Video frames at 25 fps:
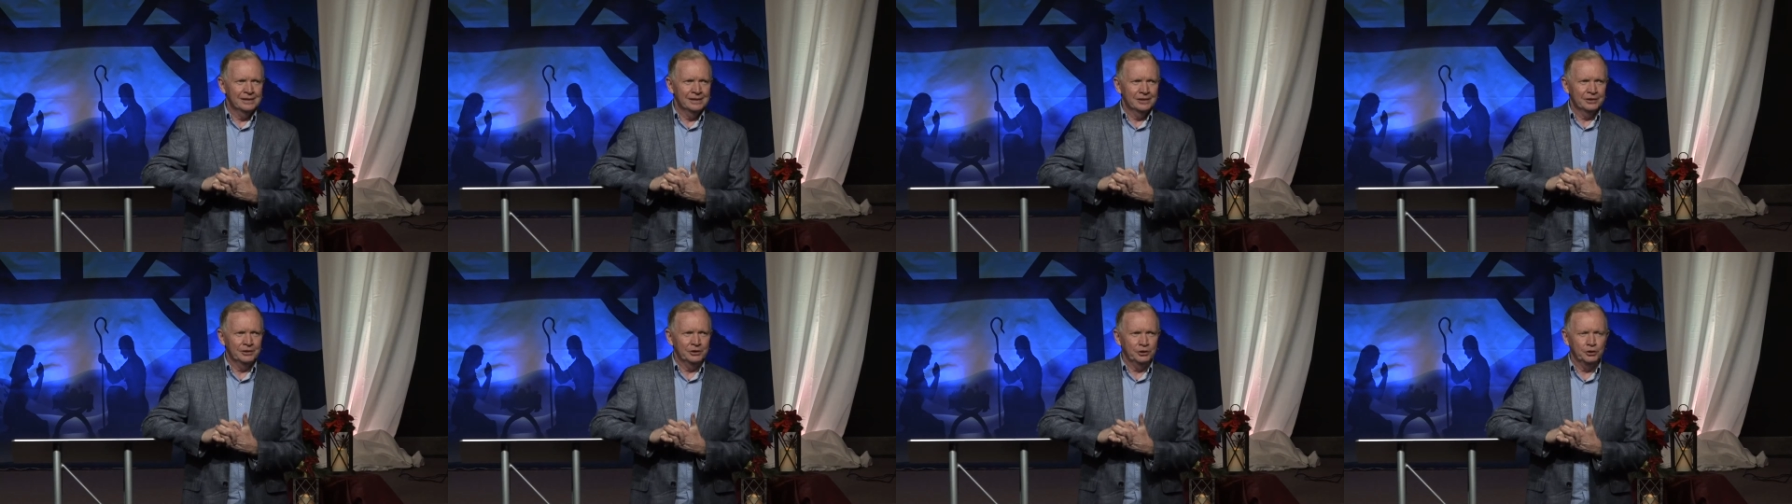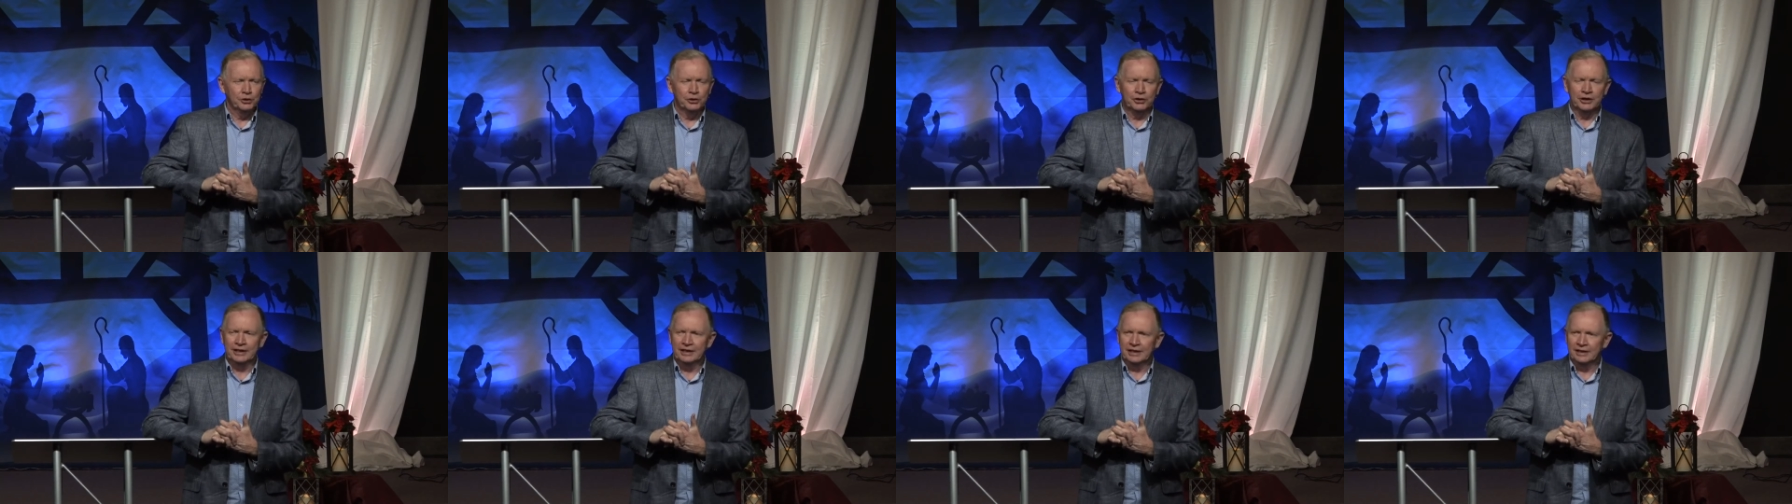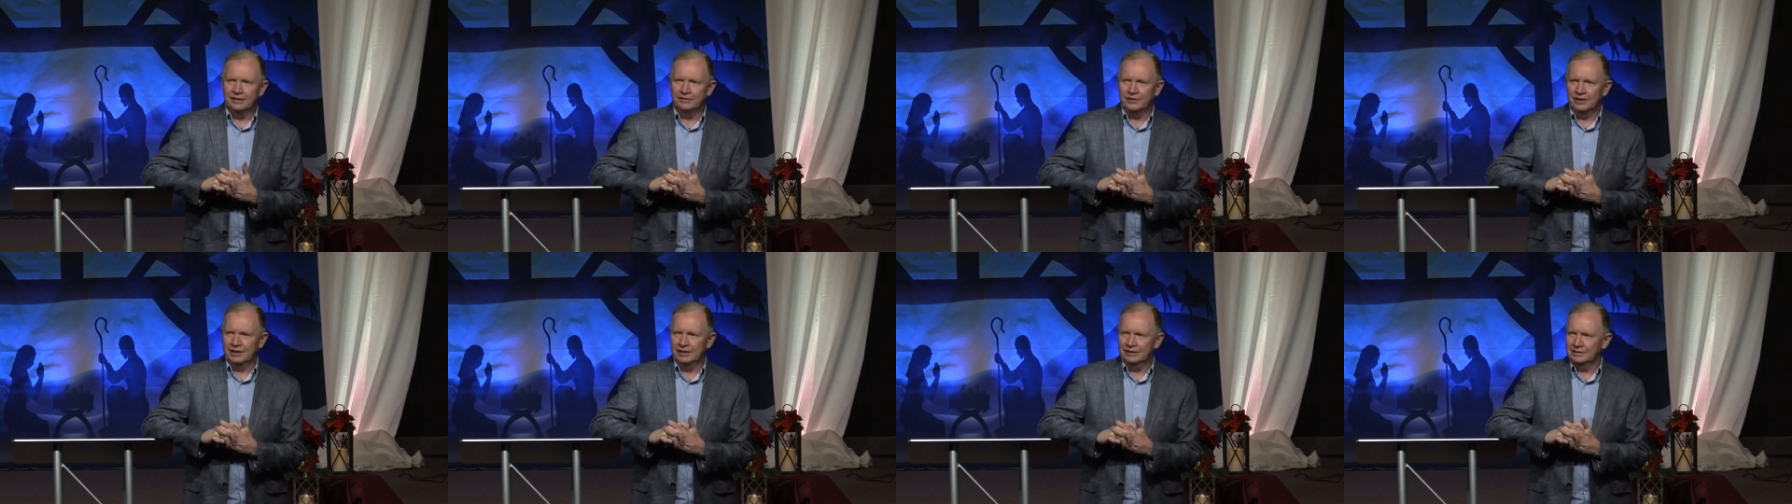your
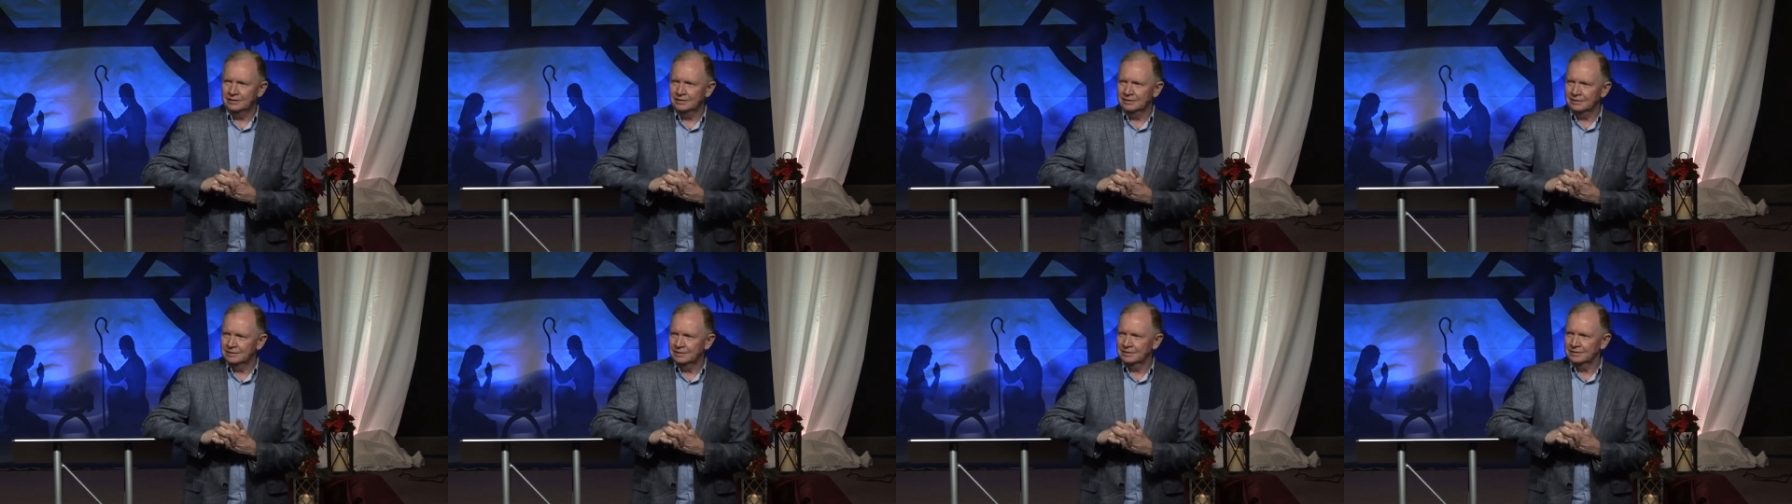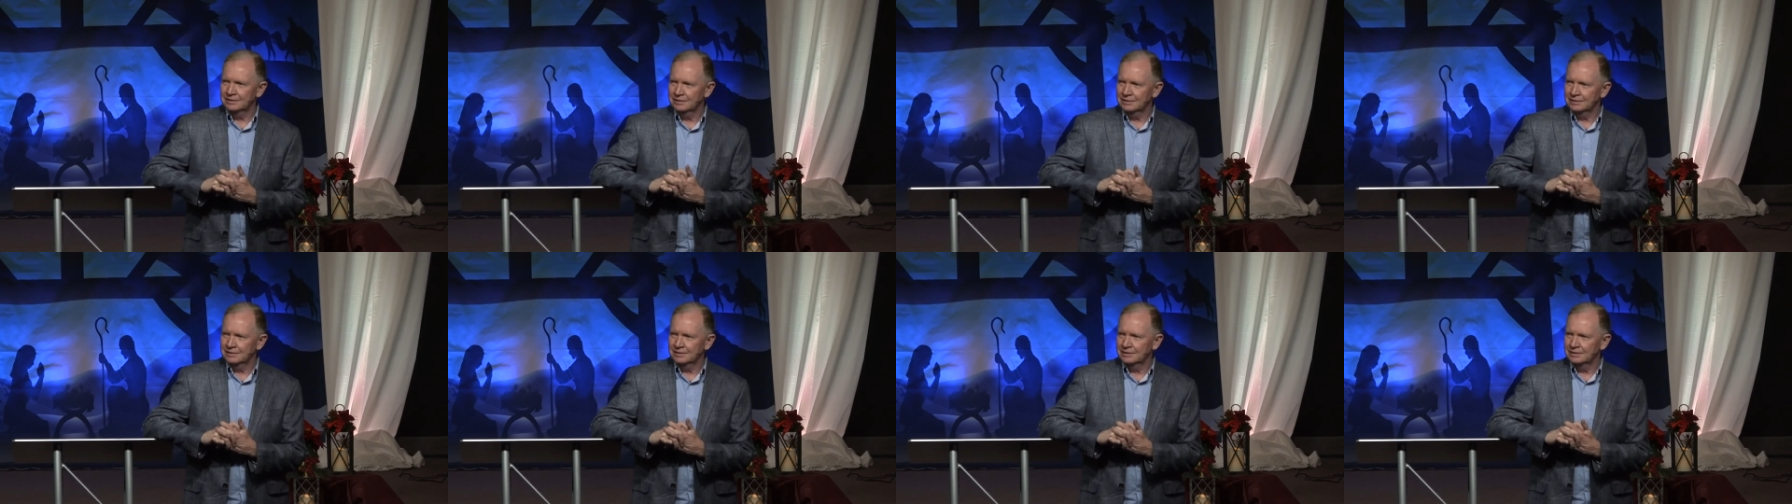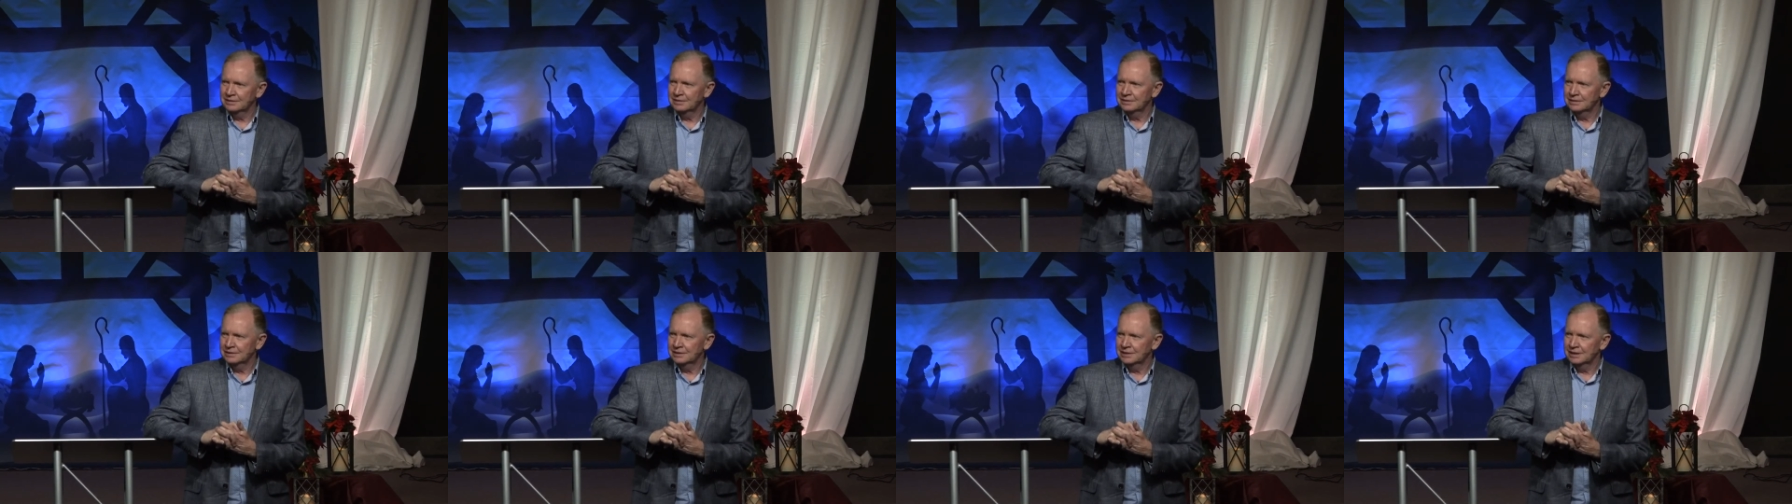giving.
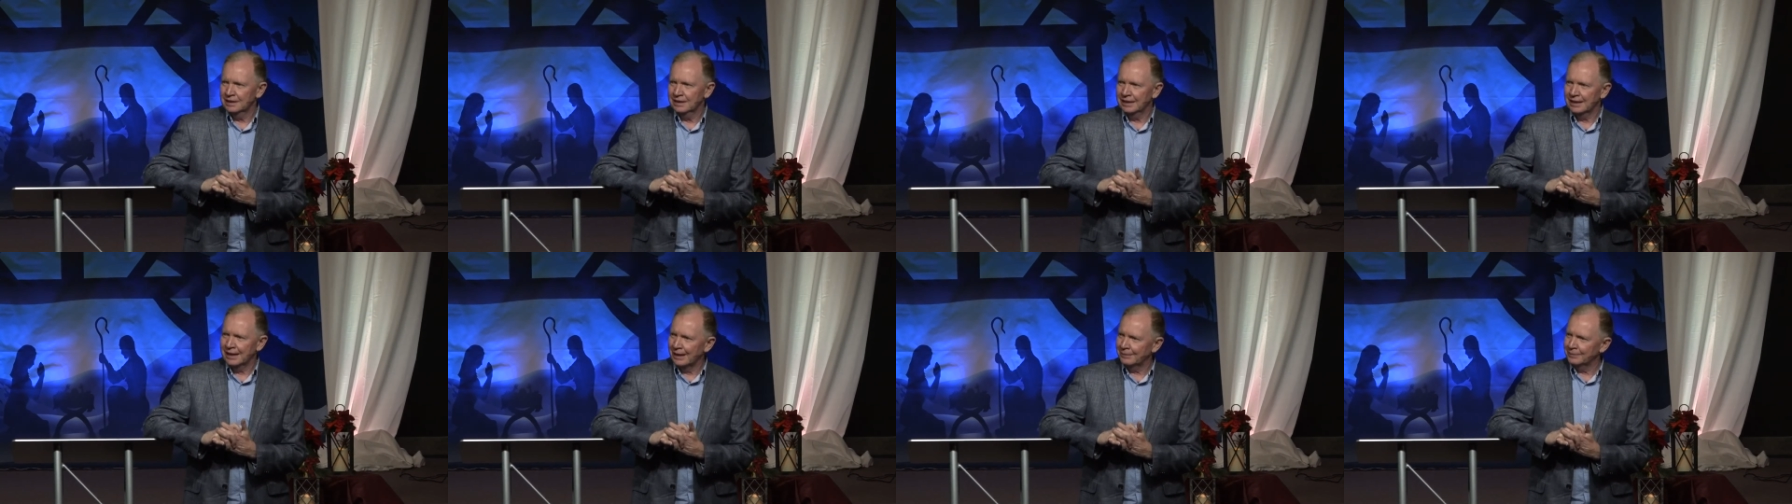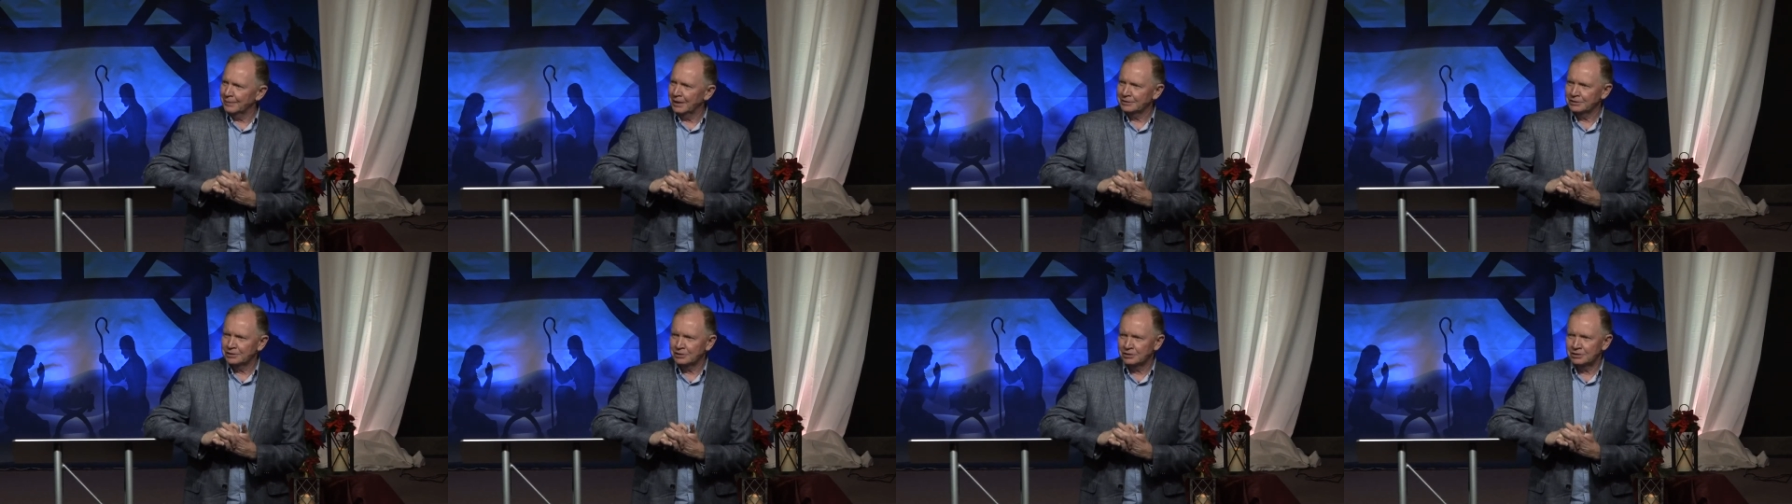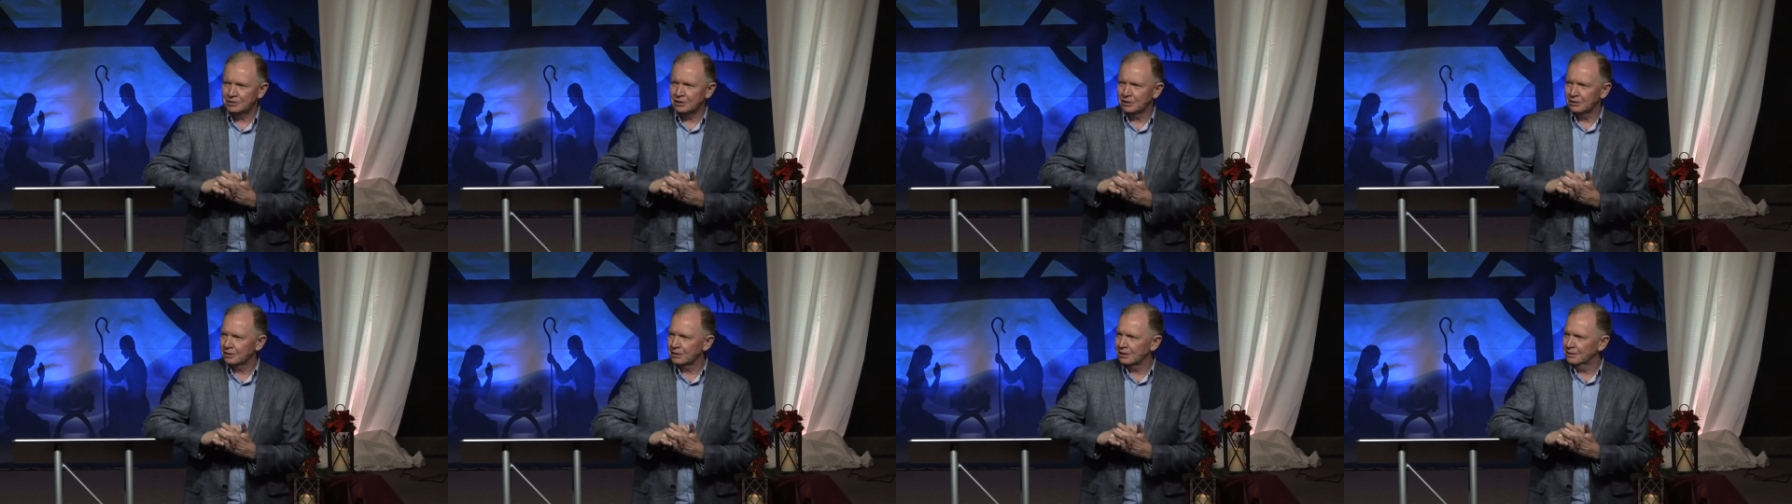And I'm not just
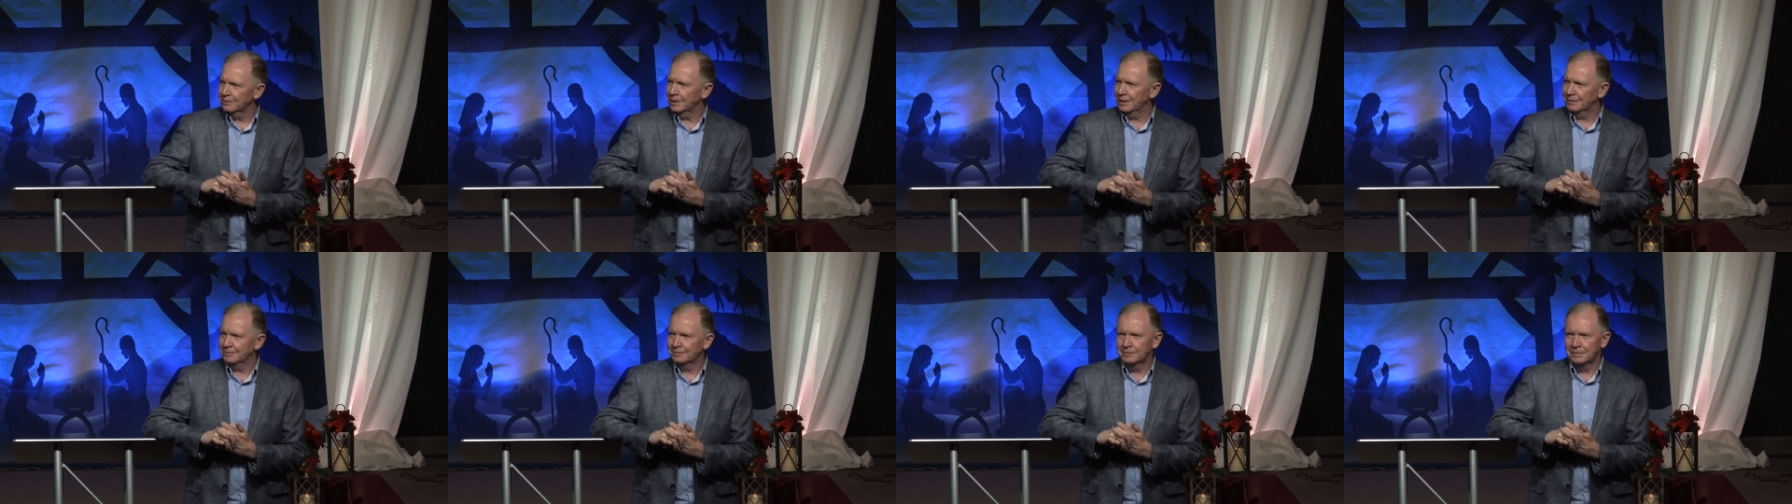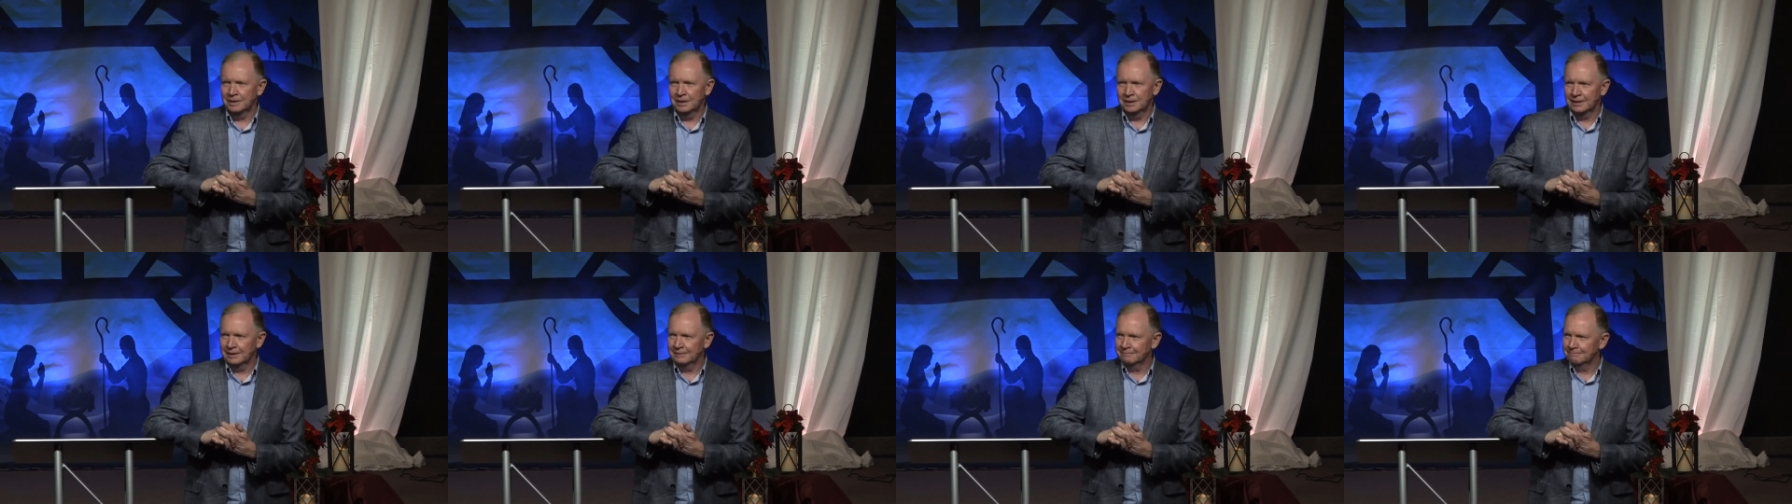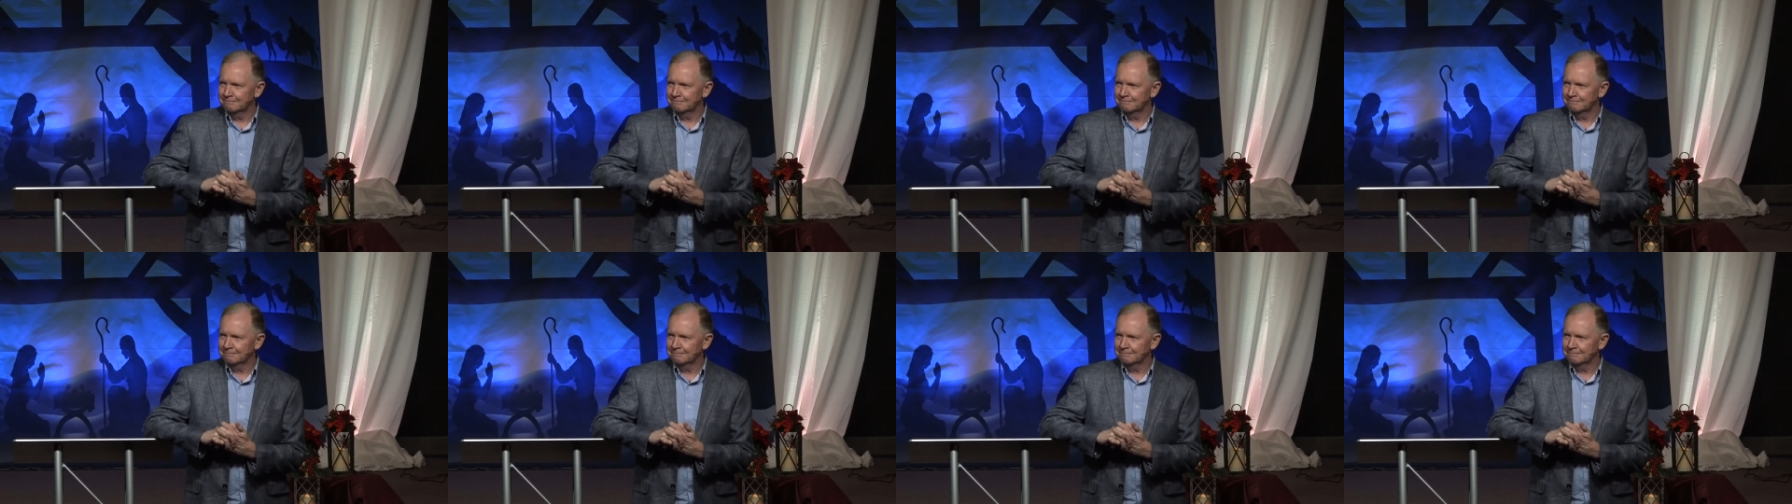talking about money.